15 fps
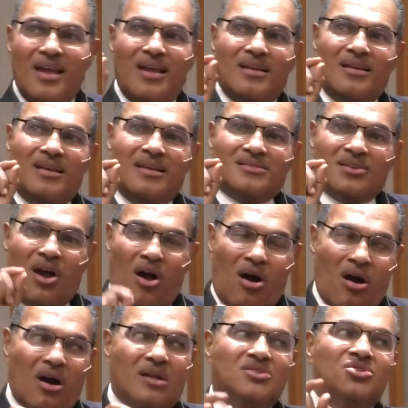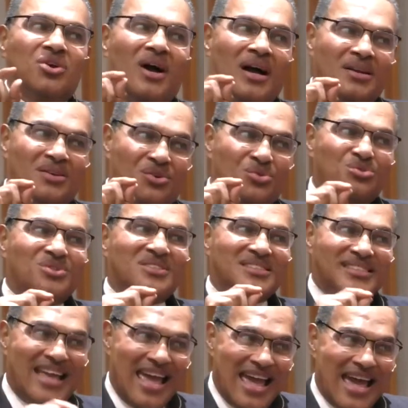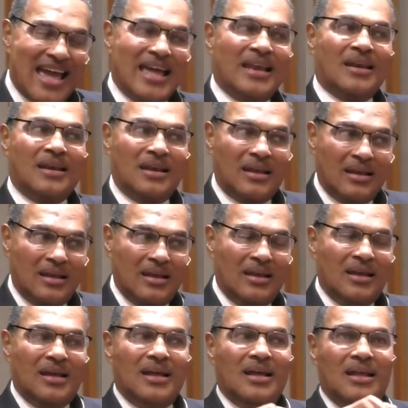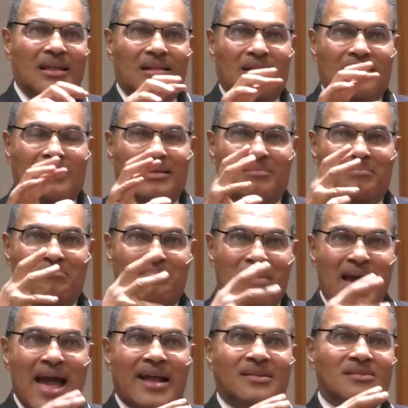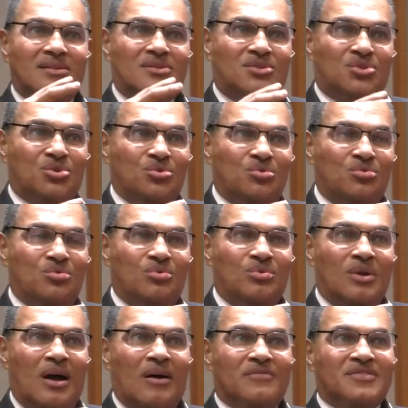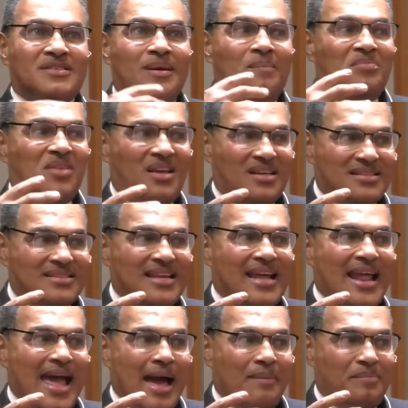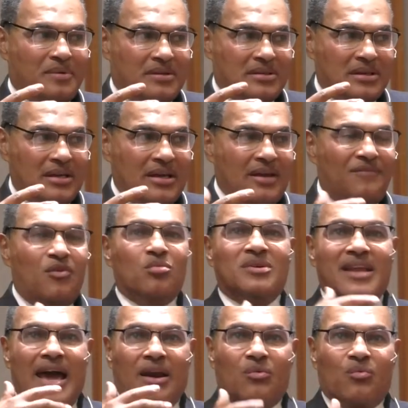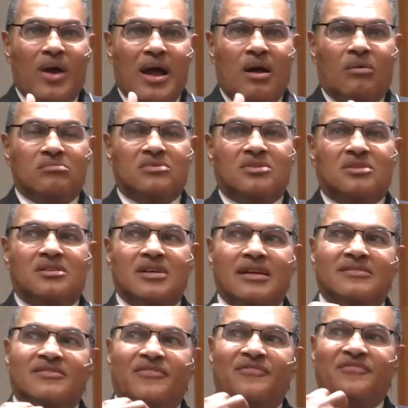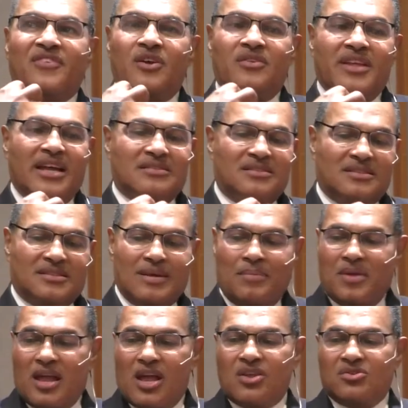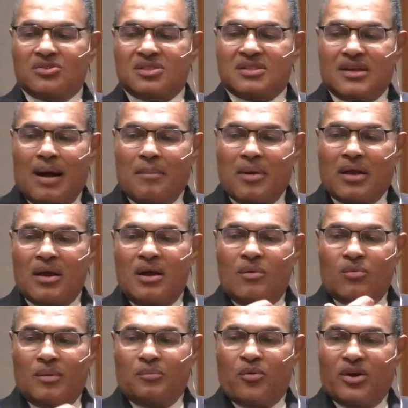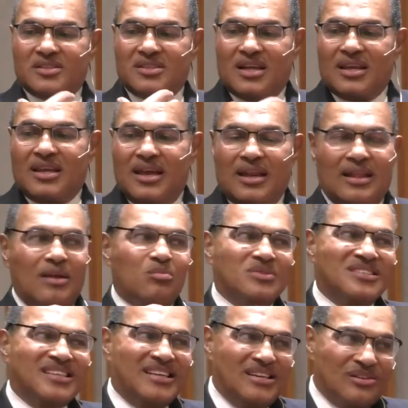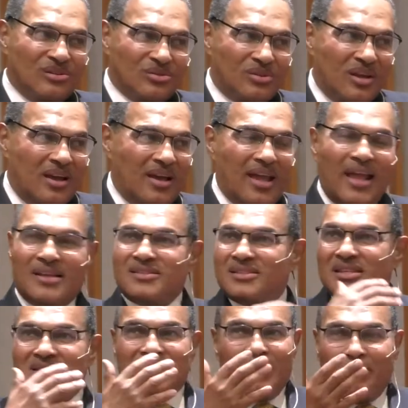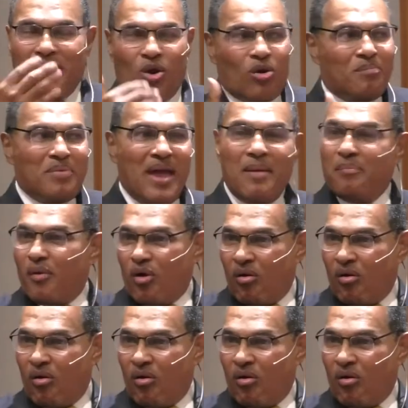it's hard to understand the magnitude of some things that happened. If you were not around to feel that something in your stomach when President Kennedy was killed, it's just something on paper,